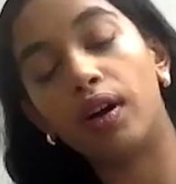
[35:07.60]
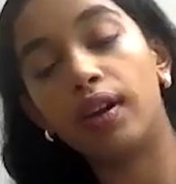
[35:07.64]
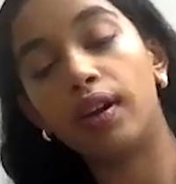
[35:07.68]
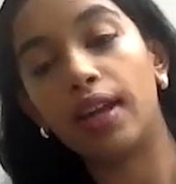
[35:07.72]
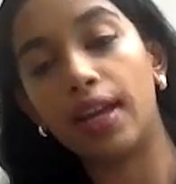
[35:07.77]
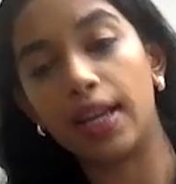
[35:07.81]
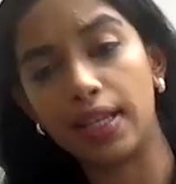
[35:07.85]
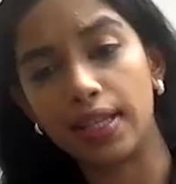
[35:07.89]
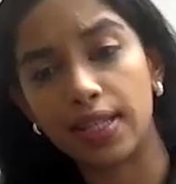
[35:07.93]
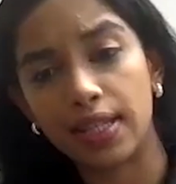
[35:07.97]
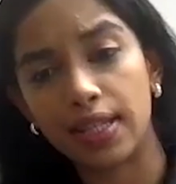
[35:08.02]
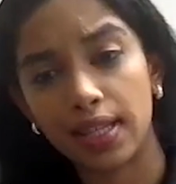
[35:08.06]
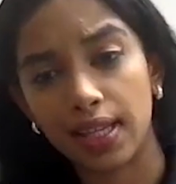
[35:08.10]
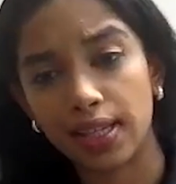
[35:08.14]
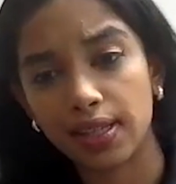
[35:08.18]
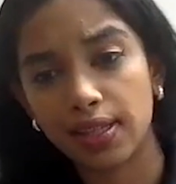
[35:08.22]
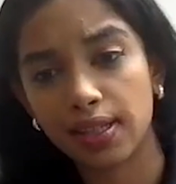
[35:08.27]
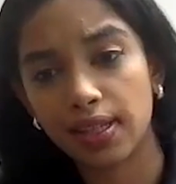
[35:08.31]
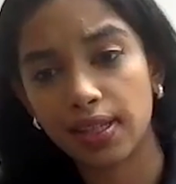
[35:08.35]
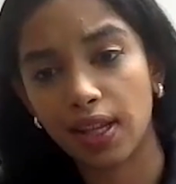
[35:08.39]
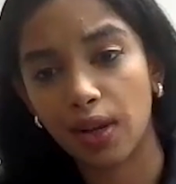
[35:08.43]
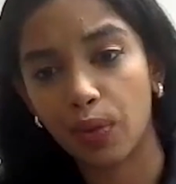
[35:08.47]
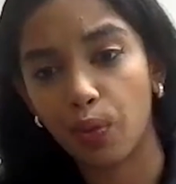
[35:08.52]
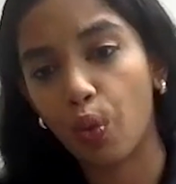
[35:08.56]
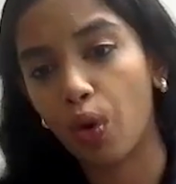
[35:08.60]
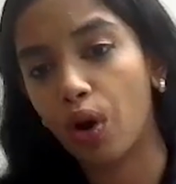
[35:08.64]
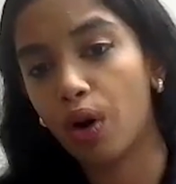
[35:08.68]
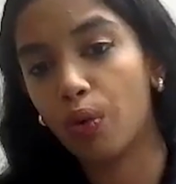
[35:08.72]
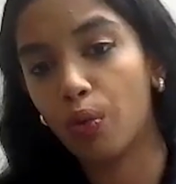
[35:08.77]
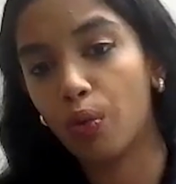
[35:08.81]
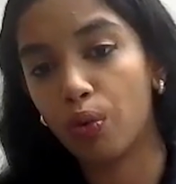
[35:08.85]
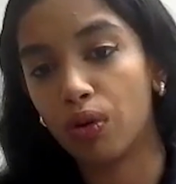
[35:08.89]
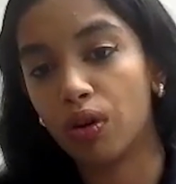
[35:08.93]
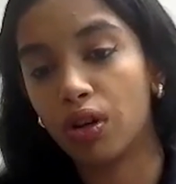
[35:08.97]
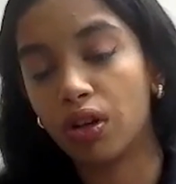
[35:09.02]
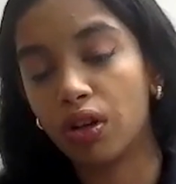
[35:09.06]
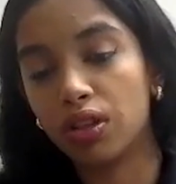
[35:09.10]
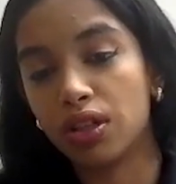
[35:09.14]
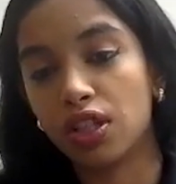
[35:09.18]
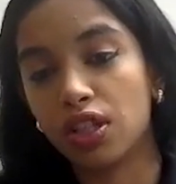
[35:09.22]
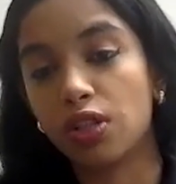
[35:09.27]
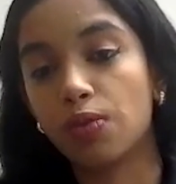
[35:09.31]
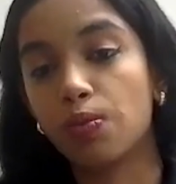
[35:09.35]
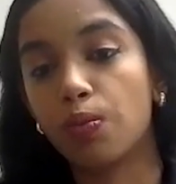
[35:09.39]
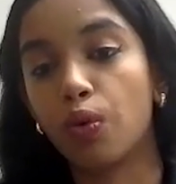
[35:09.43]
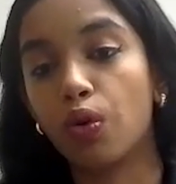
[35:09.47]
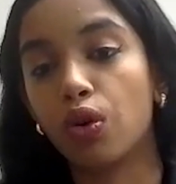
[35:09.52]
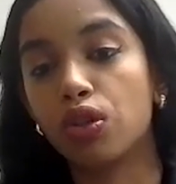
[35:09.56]
what exists and what works
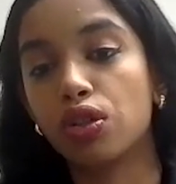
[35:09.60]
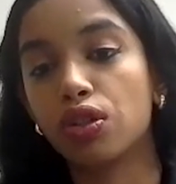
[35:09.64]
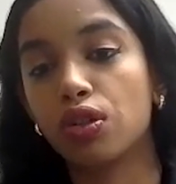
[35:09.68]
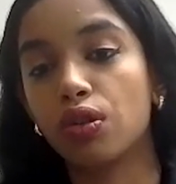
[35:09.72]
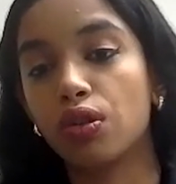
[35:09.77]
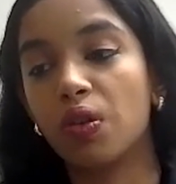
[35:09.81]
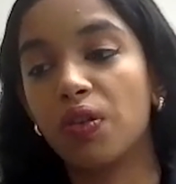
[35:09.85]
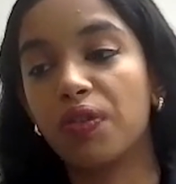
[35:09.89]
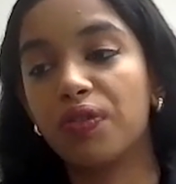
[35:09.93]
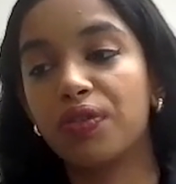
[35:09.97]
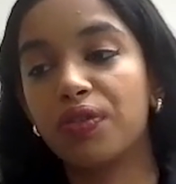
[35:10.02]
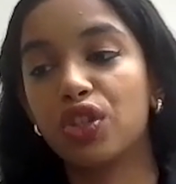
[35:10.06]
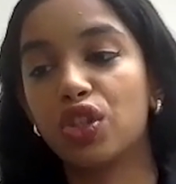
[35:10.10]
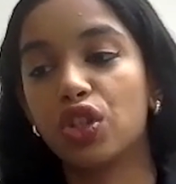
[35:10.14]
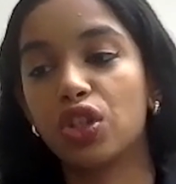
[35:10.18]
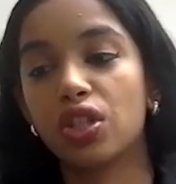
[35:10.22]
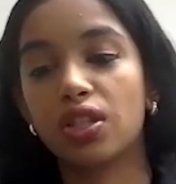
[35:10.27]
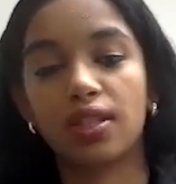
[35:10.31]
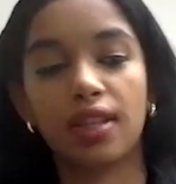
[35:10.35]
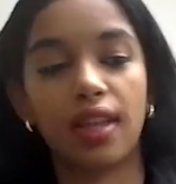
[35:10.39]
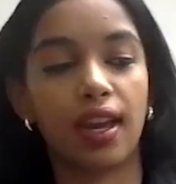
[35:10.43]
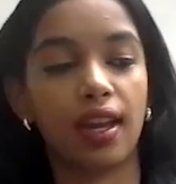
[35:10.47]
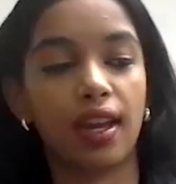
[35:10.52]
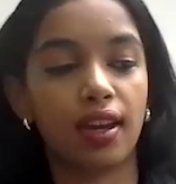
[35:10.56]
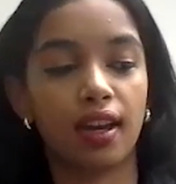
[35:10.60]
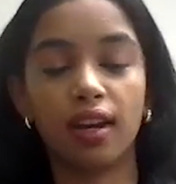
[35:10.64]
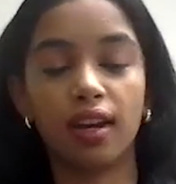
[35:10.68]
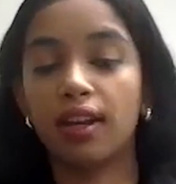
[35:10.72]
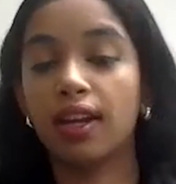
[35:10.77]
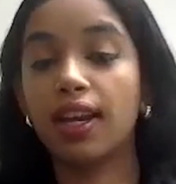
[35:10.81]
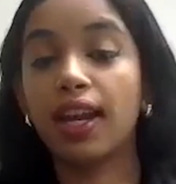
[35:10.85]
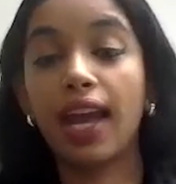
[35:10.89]
is more so of just like a